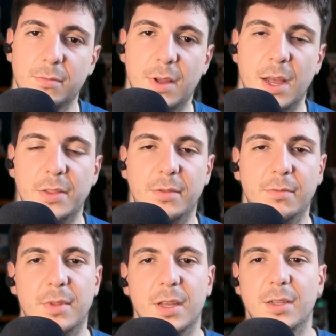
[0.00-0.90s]
And
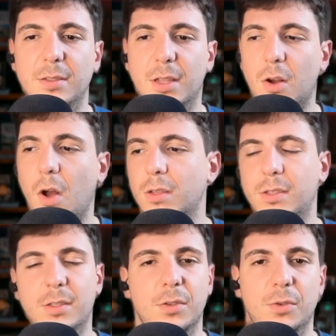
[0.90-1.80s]
the
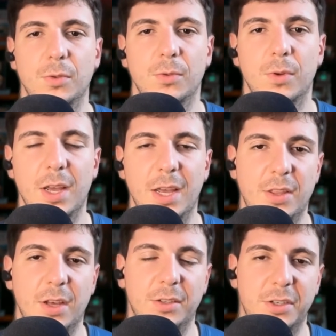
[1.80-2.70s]
cost to
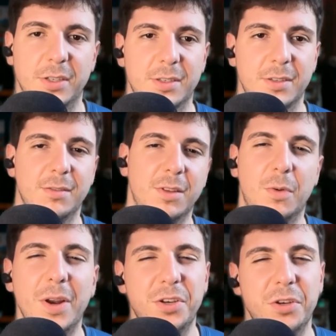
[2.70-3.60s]
intelligence, the
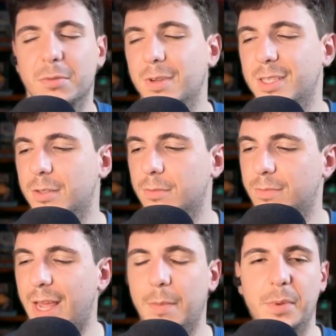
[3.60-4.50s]
ratio isn't
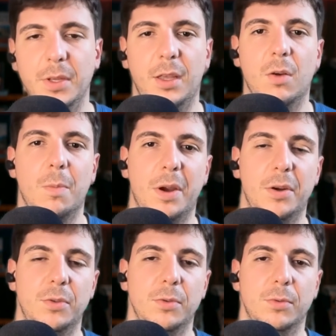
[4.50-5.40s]
that appealing compared
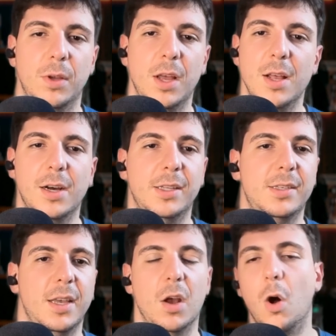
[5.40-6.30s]
to, let's
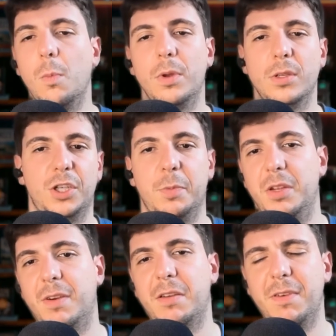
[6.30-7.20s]
say, Opus or GPT
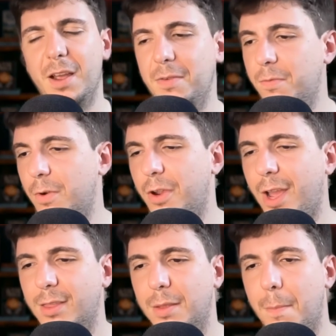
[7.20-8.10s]
5.5, where you get
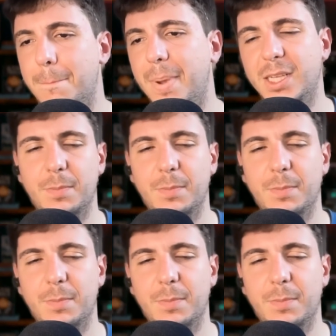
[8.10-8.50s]
the best